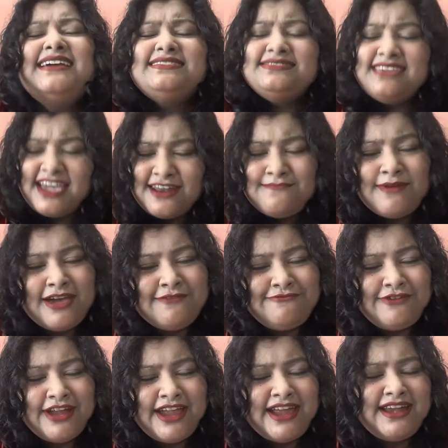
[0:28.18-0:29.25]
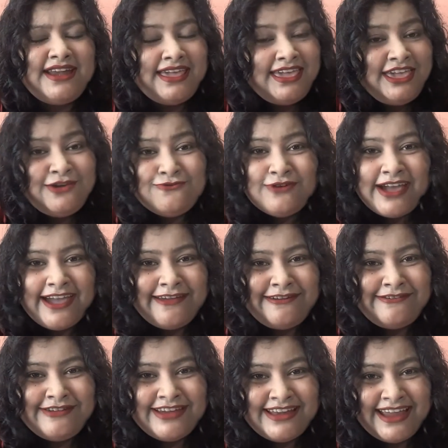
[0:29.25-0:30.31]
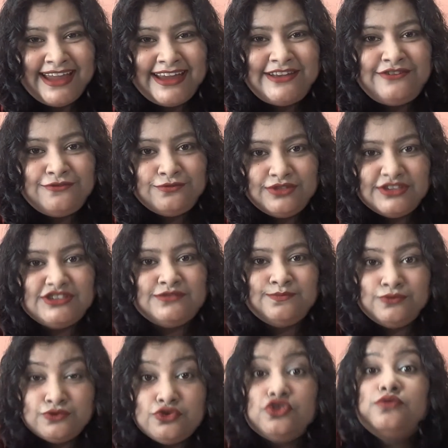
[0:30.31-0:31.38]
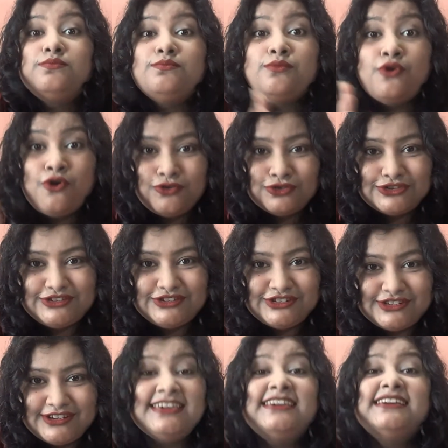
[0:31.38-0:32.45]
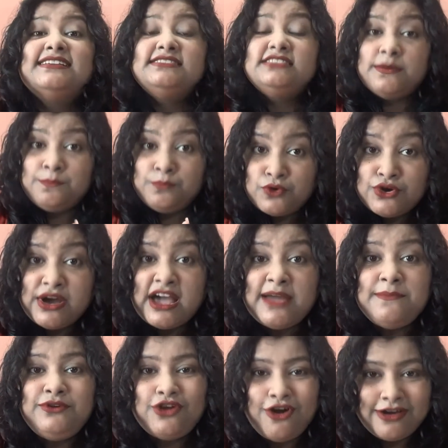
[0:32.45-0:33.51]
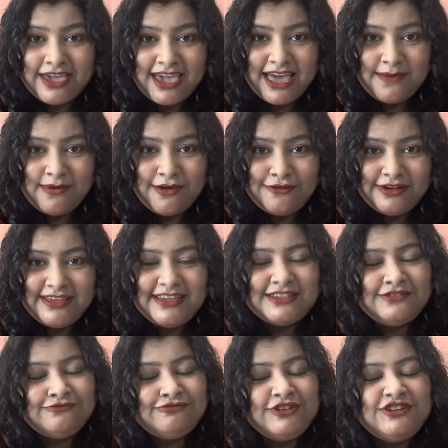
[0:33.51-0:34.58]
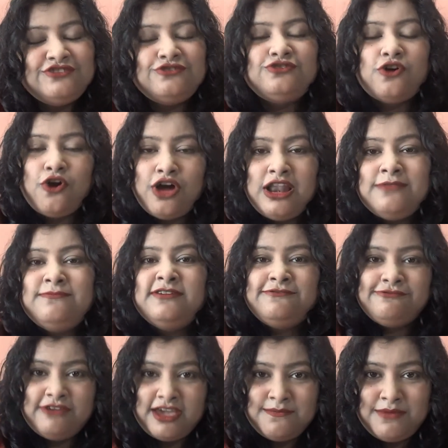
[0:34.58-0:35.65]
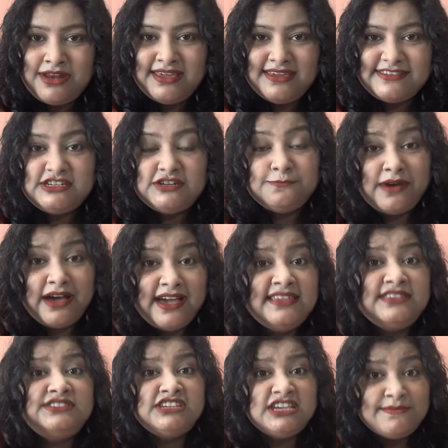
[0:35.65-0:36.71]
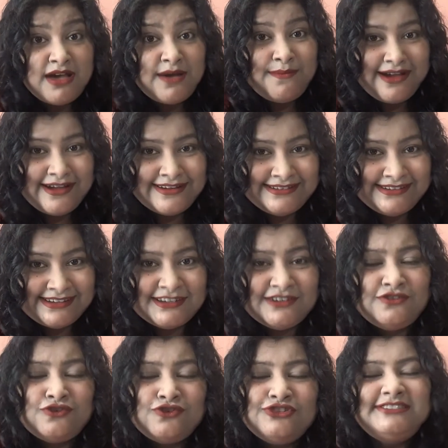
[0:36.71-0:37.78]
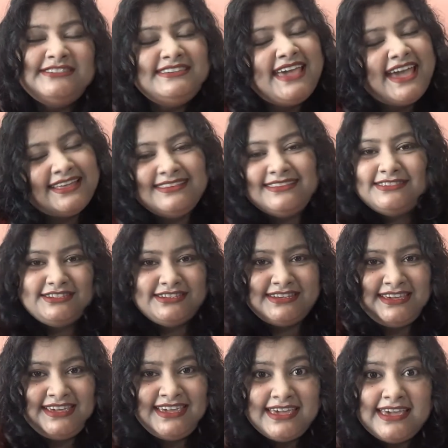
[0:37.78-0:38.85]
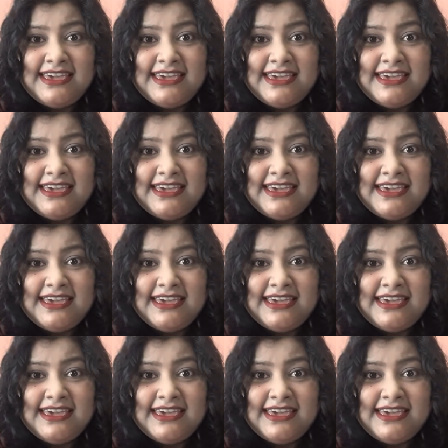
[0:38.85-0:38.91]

then my friend, you can relate to this book most. The book I'm talking about is We Should All Be Feminists by Chimamanda Ngozi Adichie.